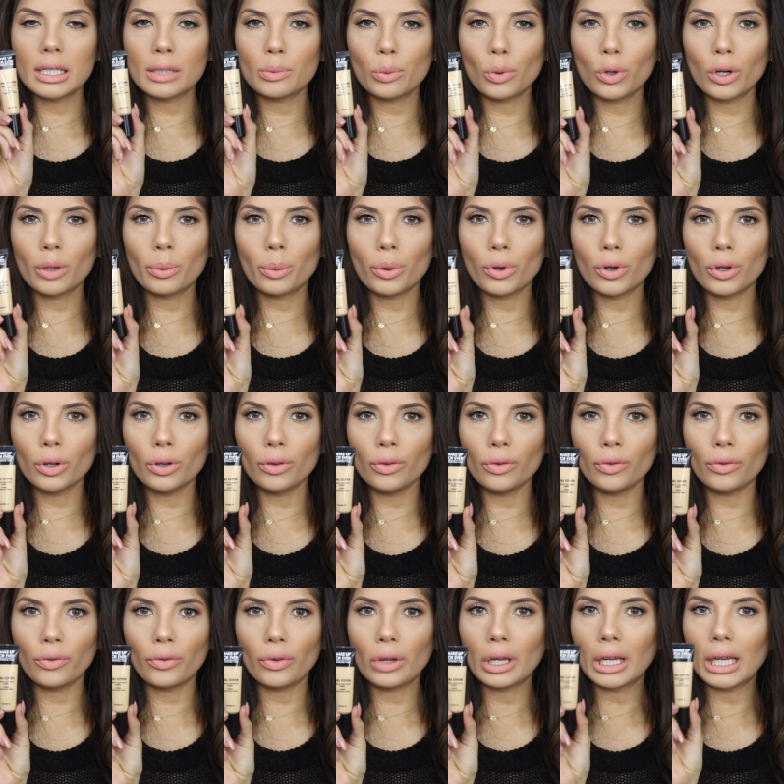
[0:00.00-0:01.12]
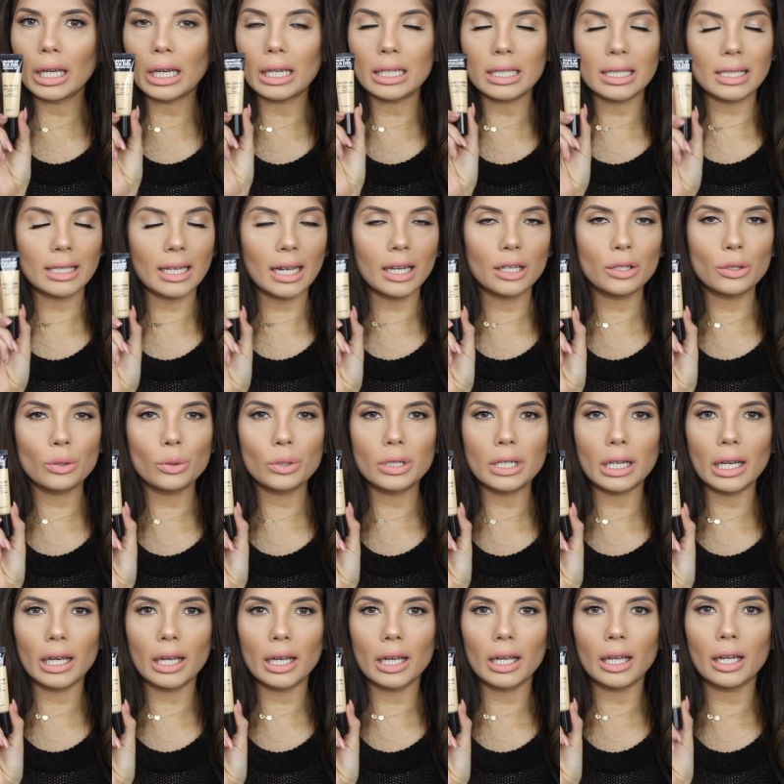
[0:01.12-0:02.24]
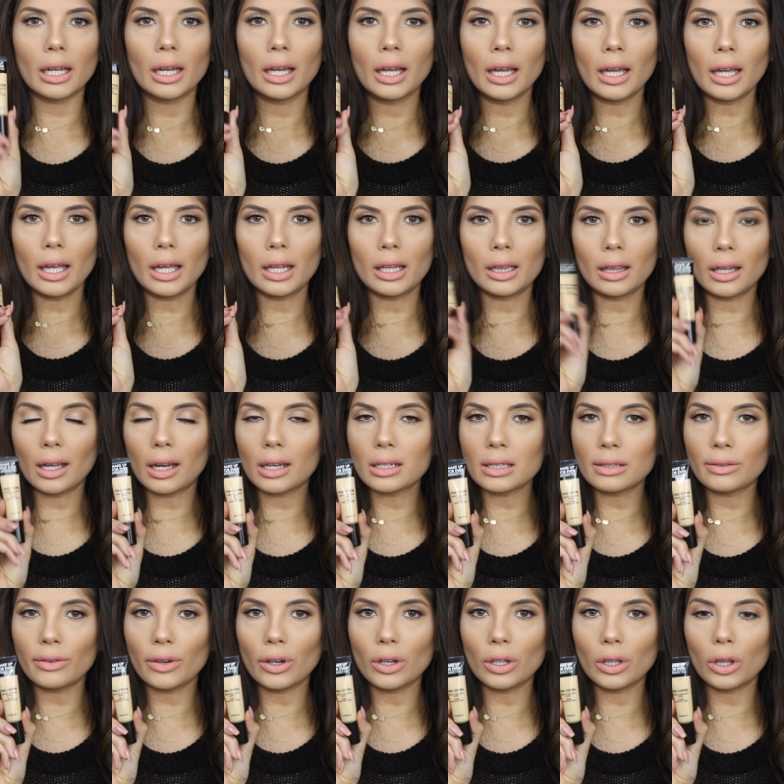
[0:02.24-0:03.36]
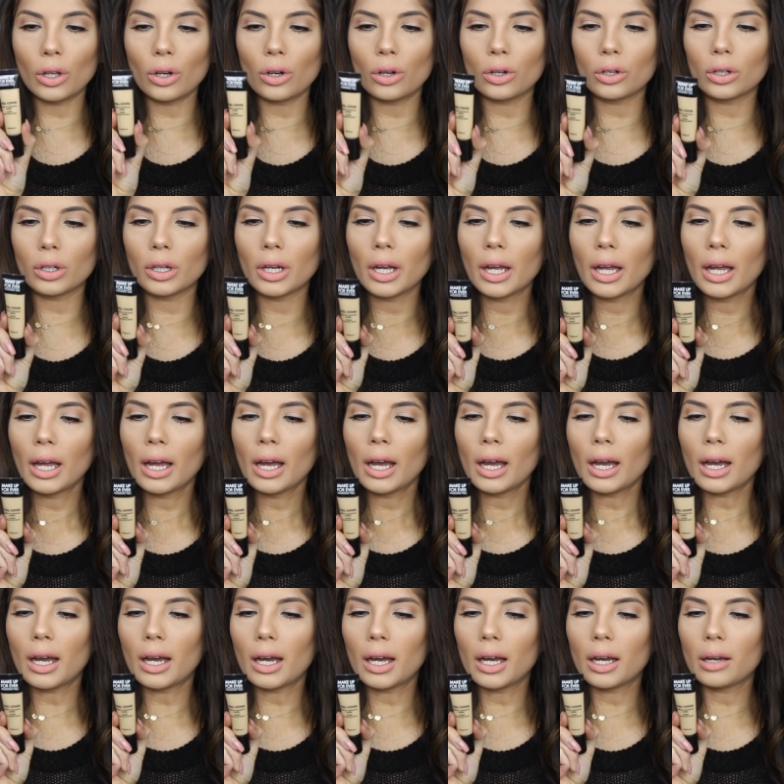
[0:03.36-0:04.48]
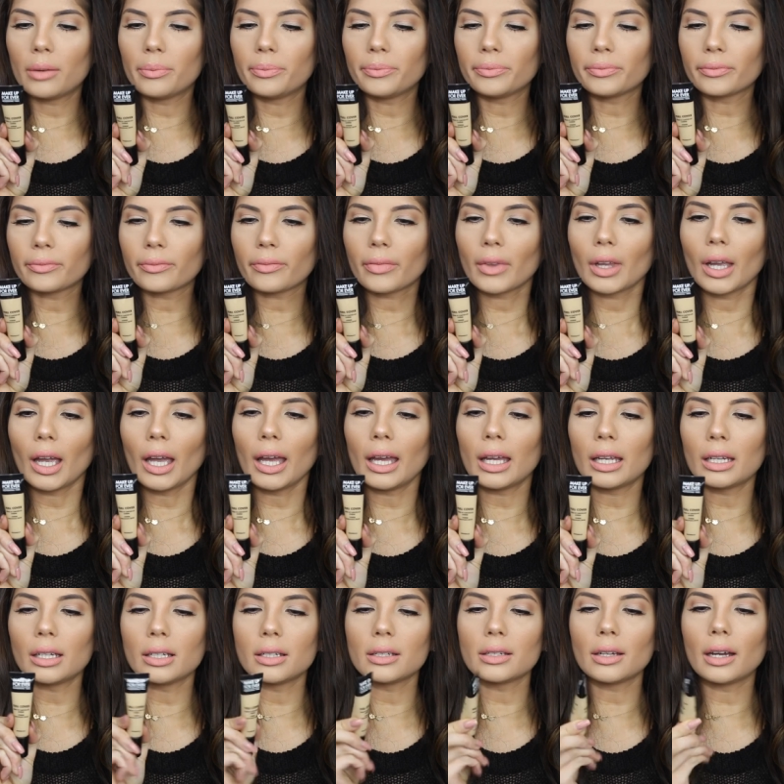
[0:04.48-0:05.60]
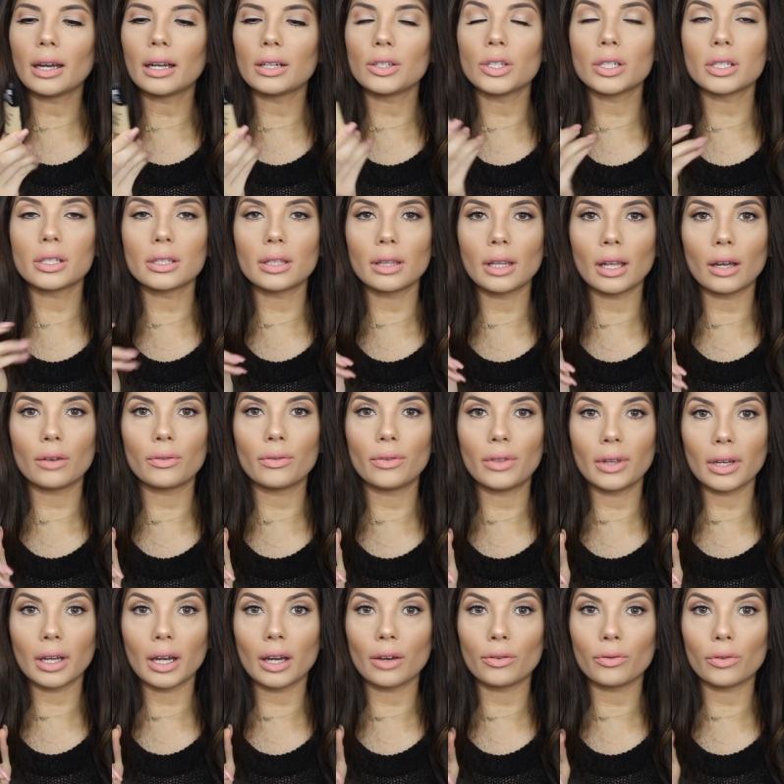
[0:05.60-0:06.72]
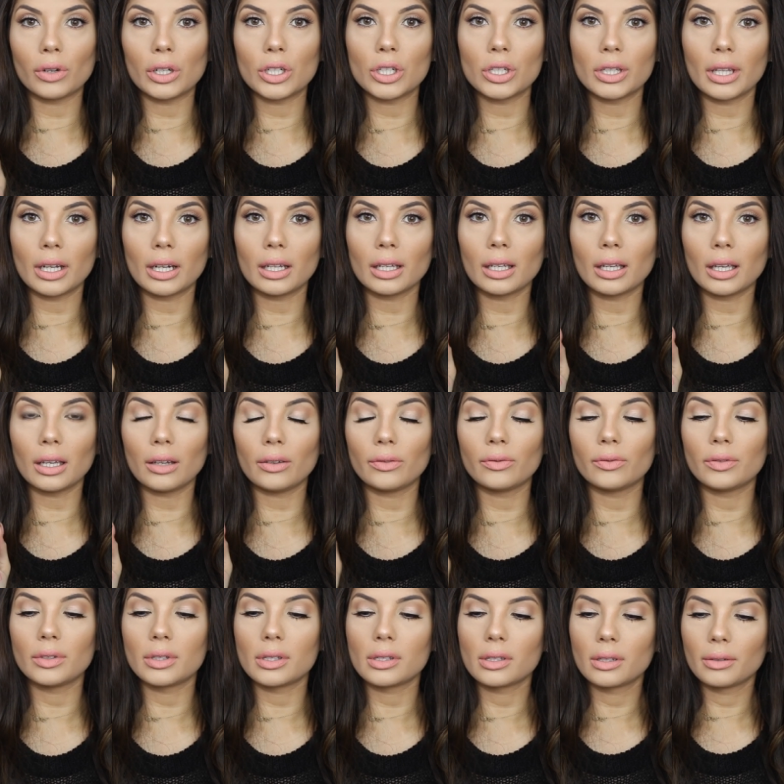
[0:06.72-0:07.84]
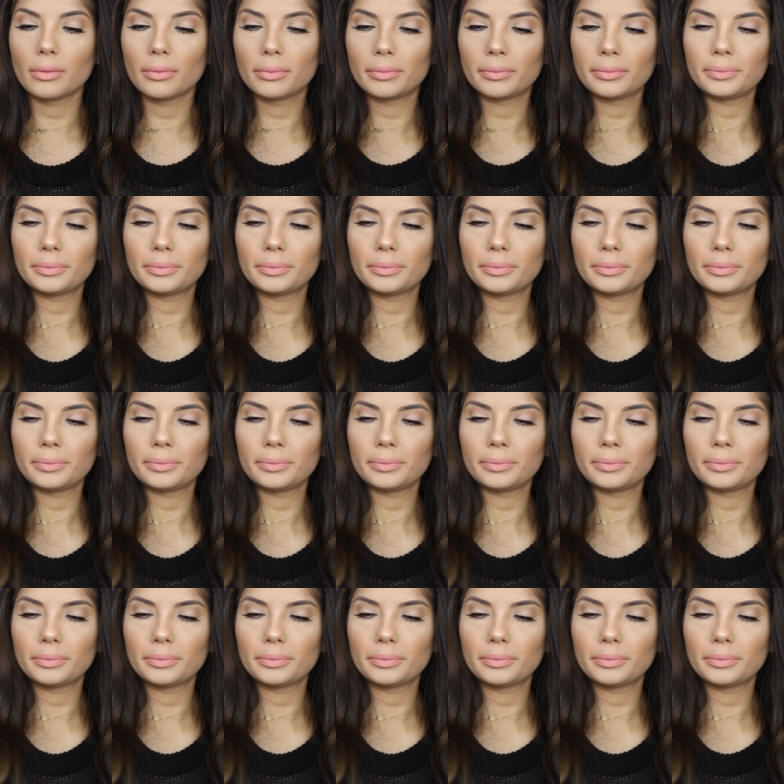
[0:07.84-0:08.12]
is waterproof It stays all day, it lasts very long, and I just love the coverage that it gives.